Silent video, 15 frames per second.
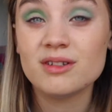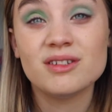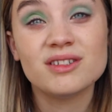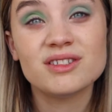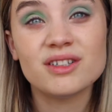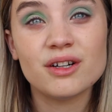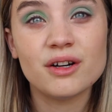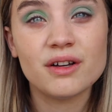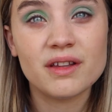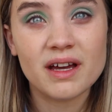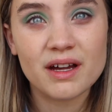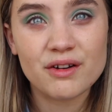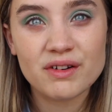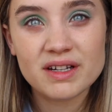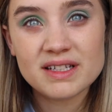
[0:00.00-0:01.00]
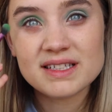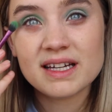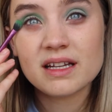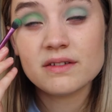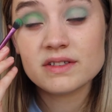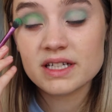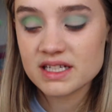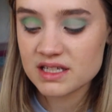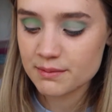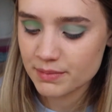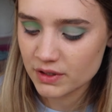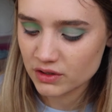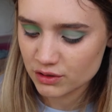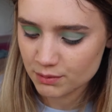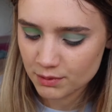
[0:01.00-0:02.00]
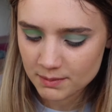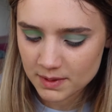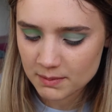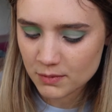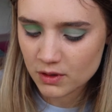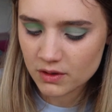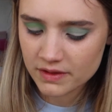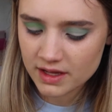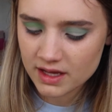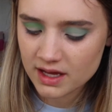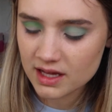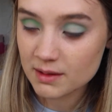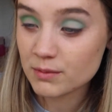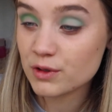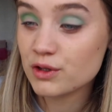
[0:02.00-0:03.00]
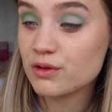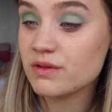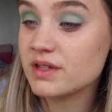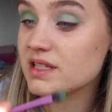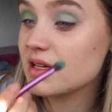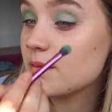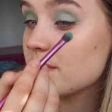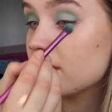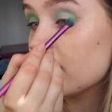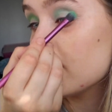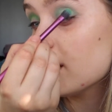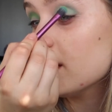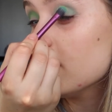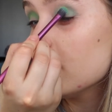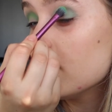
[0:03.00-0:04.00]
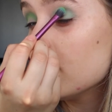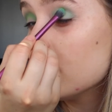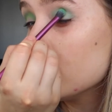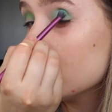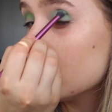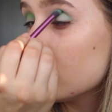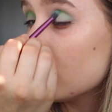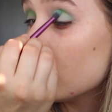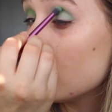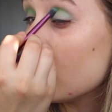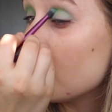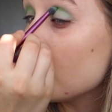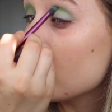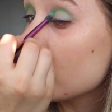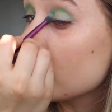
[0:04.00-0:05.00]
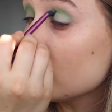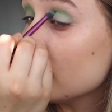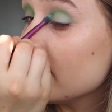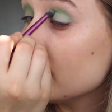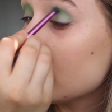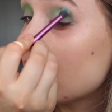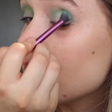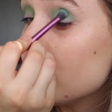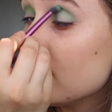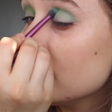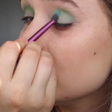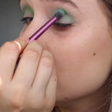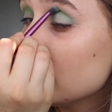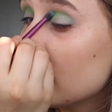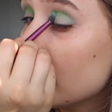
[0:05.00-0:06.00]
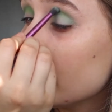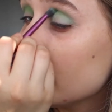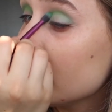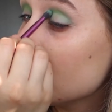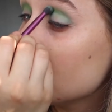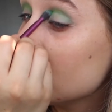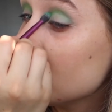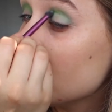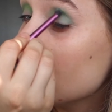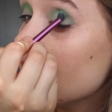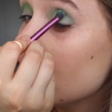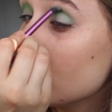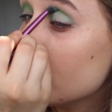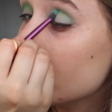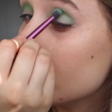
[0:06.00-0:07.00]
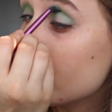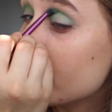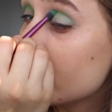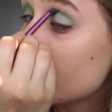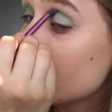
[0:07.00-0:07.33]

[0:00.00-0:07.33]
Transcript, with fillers: So that green is kind of starting to build up a bit more there. I'm going to do the same thing on my other lid. I really like the